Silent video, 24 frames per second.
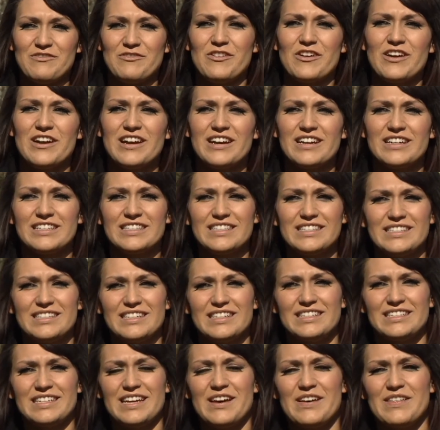words
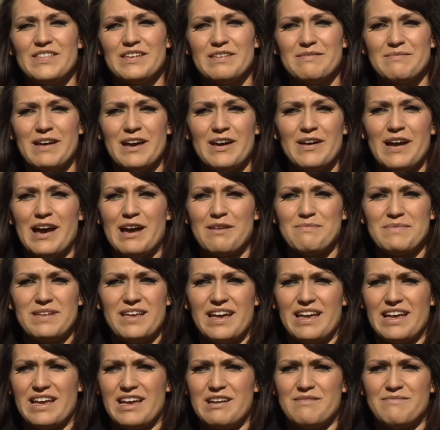to tell them how happy
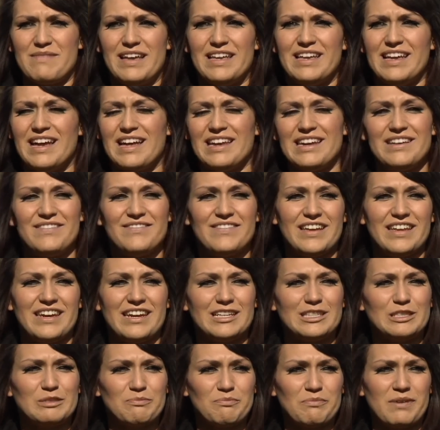I am. I can't even
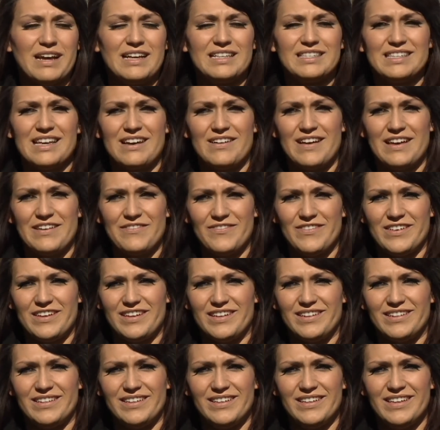express how I
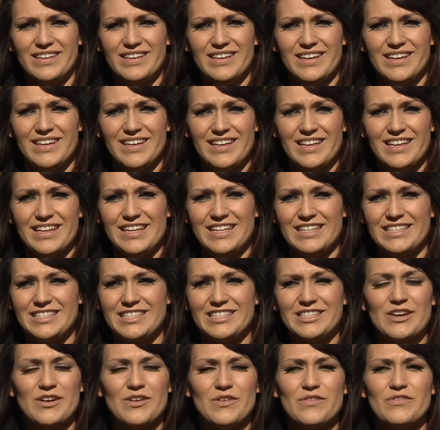feel. It's
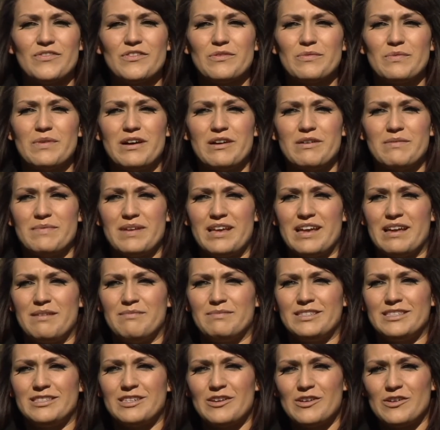so overwhelming. I'm
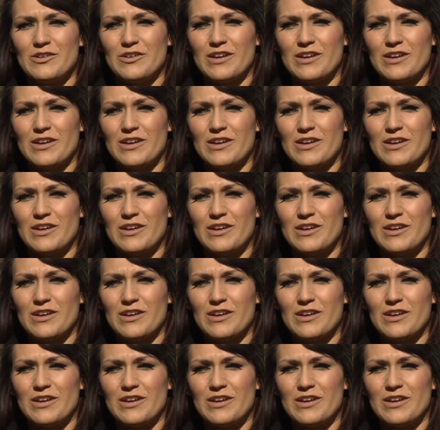so